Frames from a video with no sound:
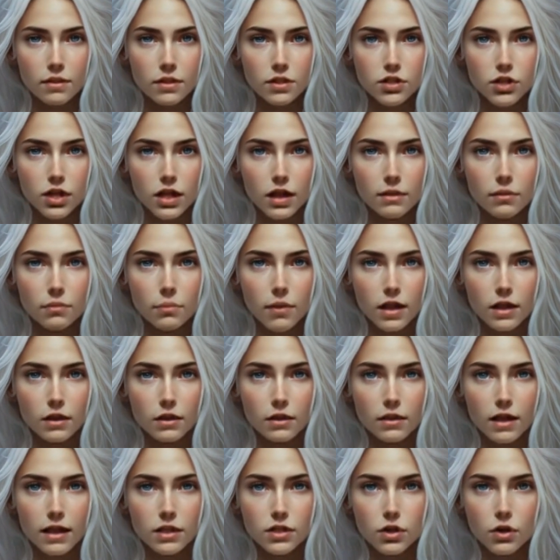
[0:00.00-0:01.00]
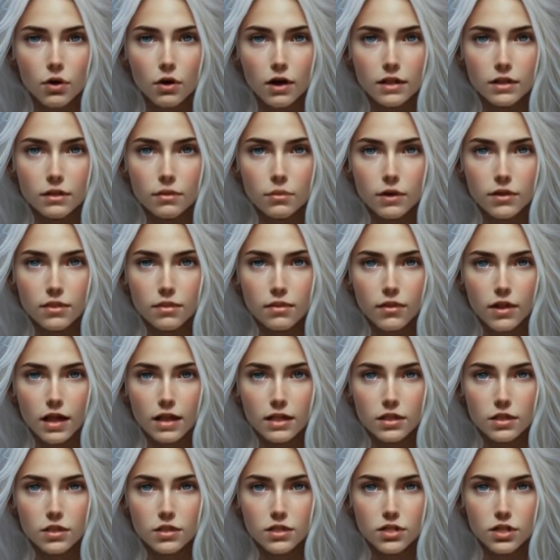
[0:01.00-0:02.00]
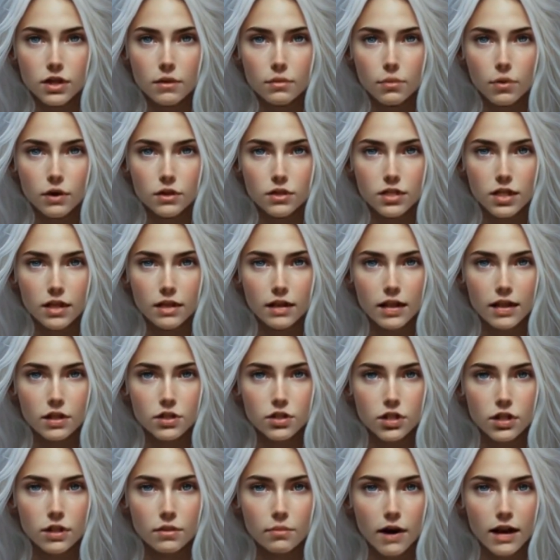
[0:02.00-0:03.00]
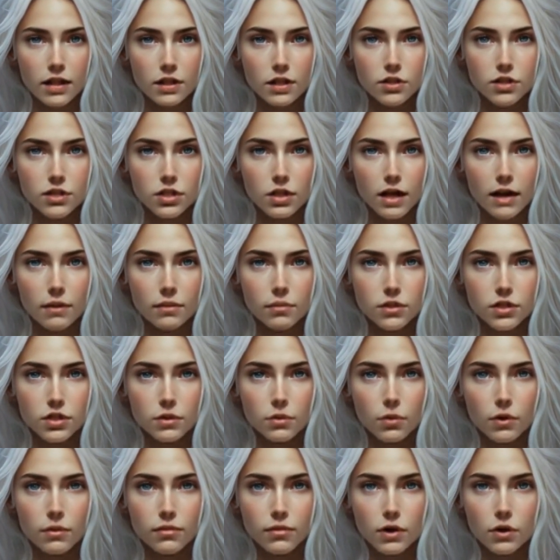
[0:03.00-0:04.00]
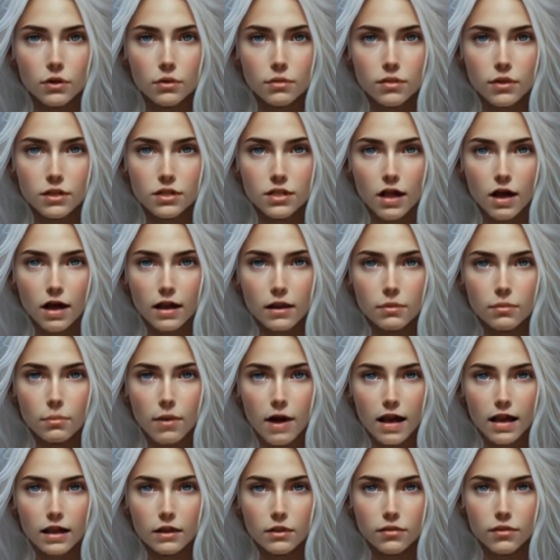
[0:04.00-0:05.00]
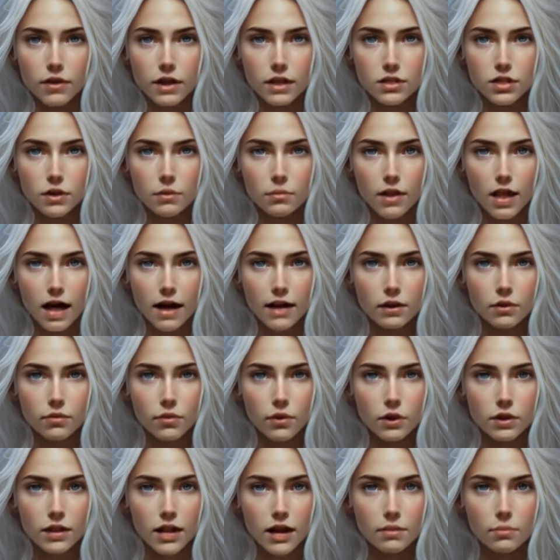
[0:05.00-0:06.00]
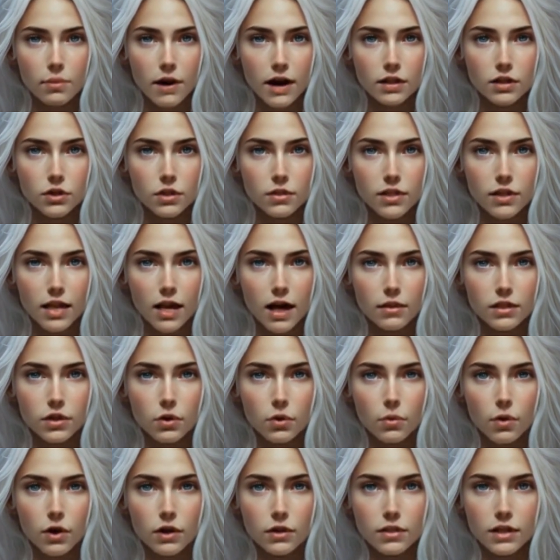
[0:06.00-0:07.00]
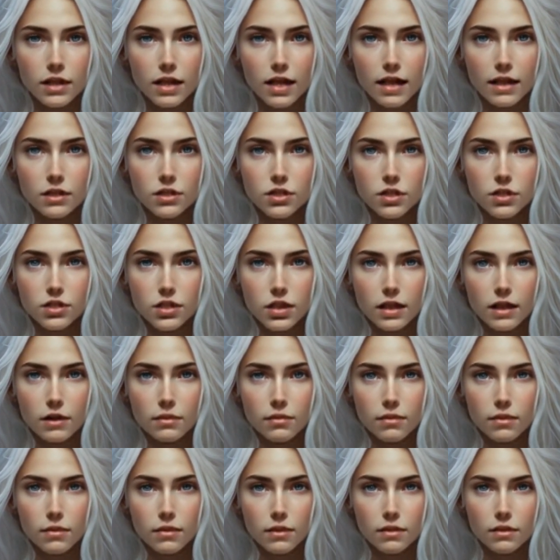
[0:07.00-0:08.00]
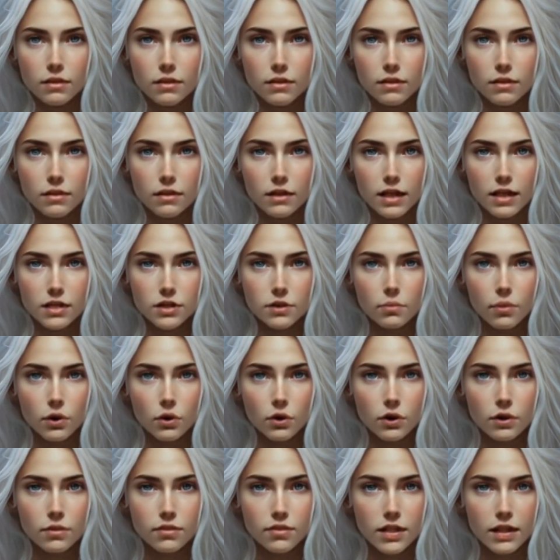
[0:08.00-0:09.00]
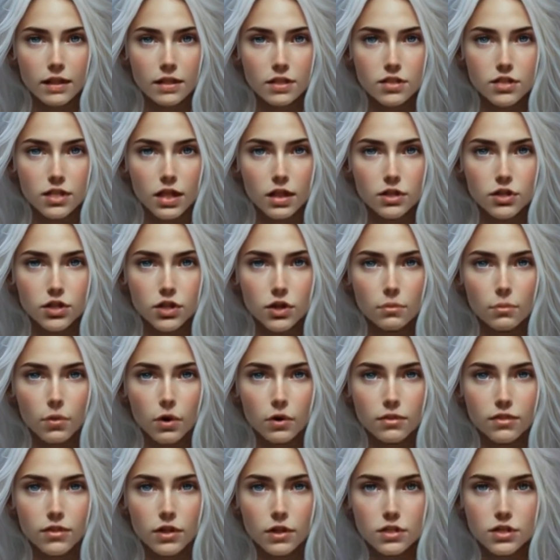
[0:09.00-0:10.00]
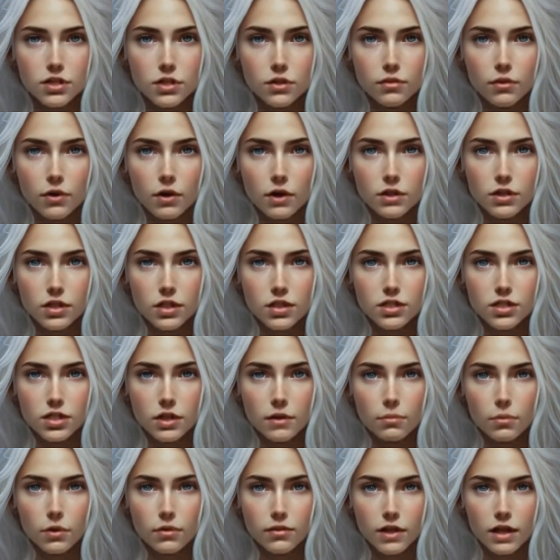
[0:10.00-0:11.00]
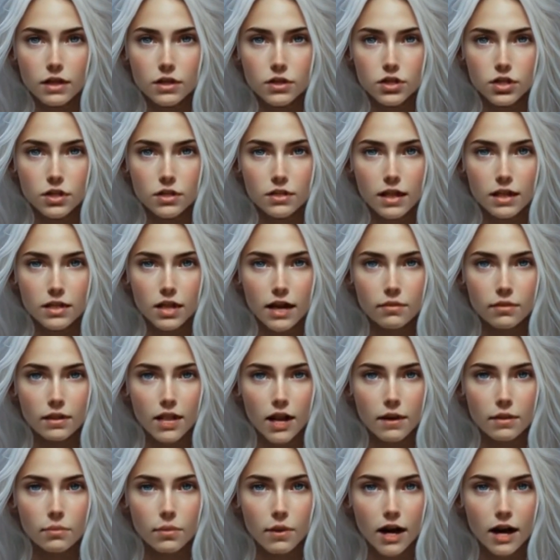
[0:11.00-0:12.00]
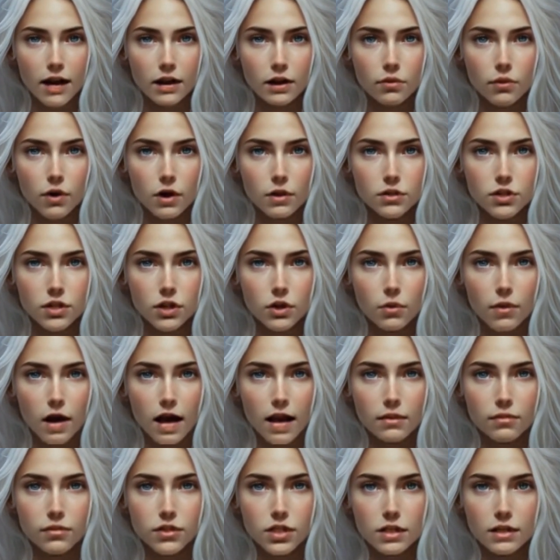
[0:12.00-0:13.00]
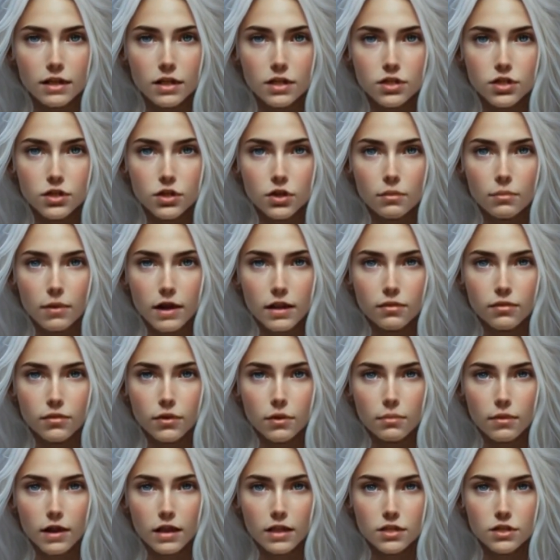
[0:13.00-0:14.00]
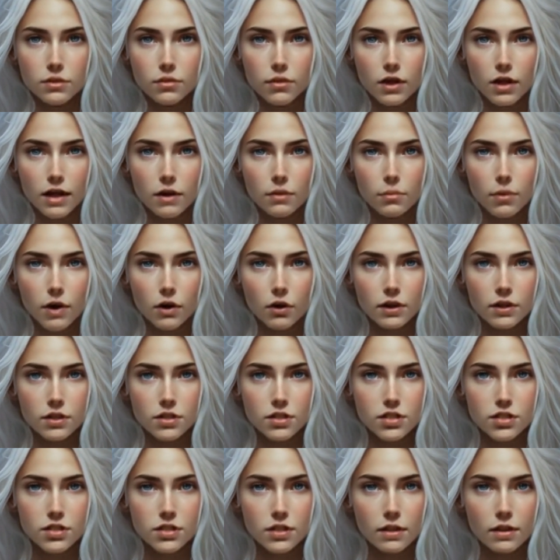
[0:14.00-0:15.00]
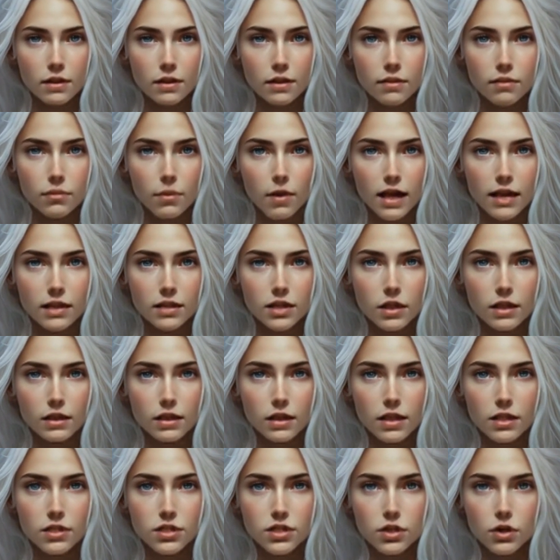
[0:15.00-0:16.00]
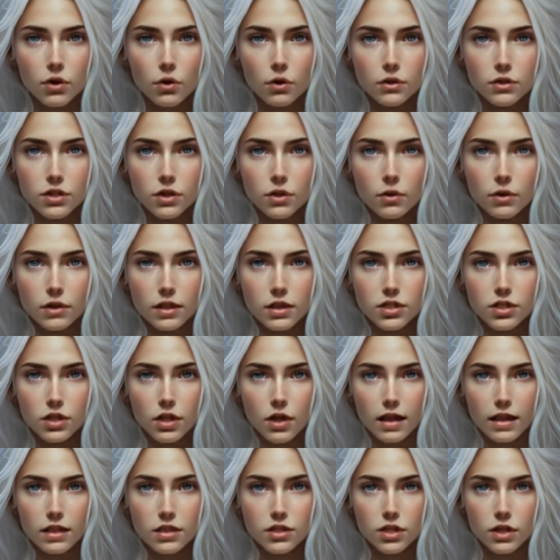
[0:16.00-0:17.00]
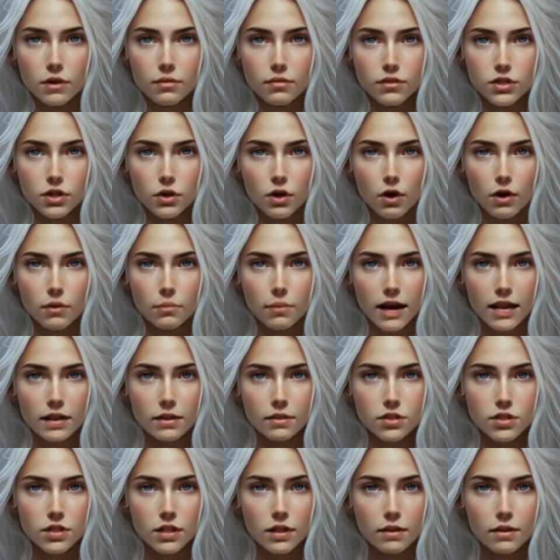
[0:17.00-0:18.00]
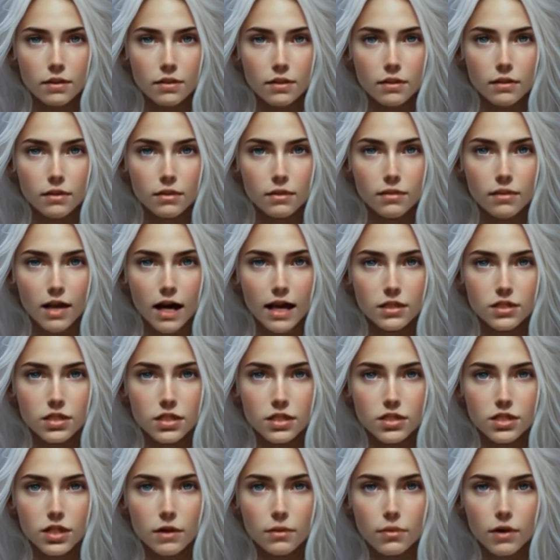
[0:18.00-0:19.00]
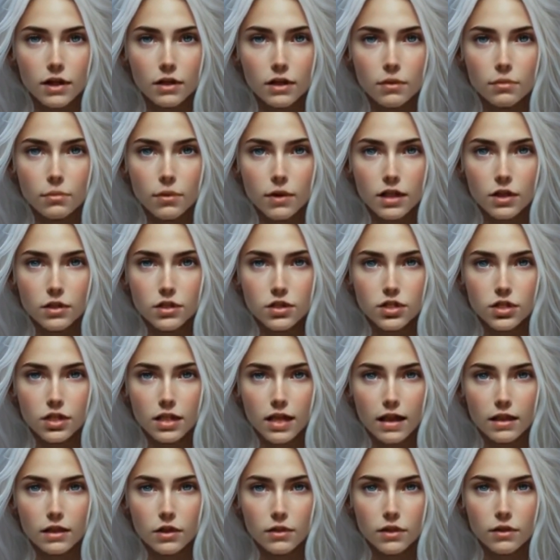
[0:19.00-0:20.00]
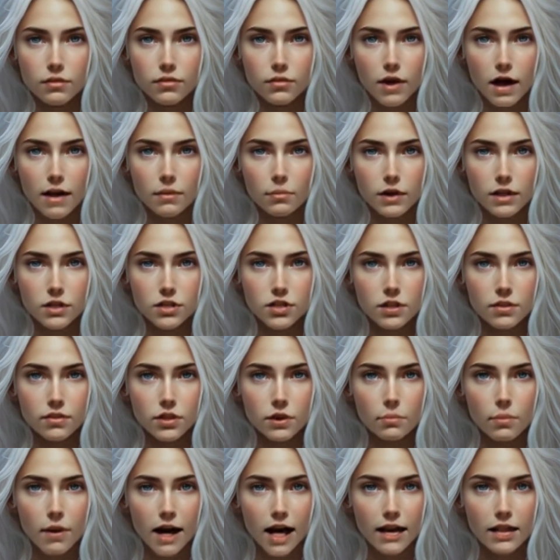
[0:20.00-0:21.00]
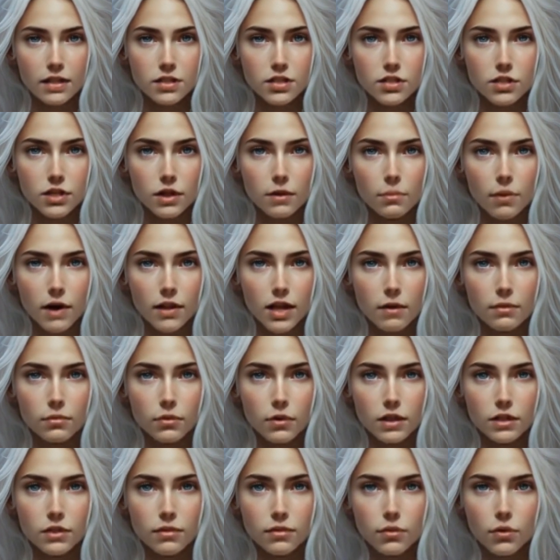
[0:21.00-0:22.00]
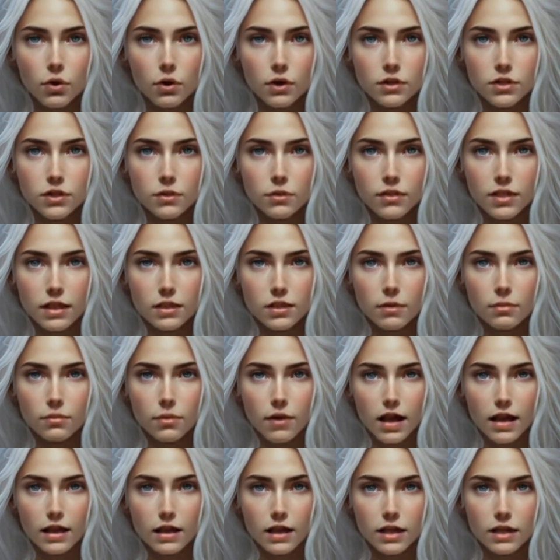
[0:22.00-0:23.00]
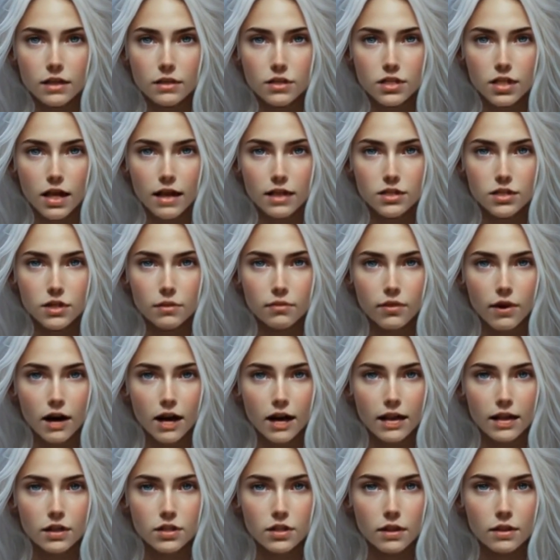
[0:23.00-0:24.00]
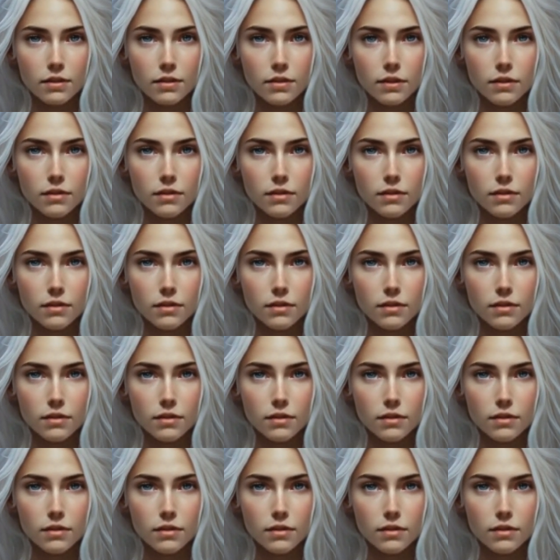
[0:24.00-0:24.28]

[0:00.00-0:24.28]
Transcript: The chamber, adorned with faded symbols and ancient manuscripts, revealed the dark pact Victor Blackthorne had made with an otherworldly entity. It spoke of the insatiable thirst for artistic perfection that had led Blackthorne to craft an instrument from his very bones, binding his soul to an eternity of torment. As Isabella pieced together the fragments of the past, the malevolent force within the violin intensified.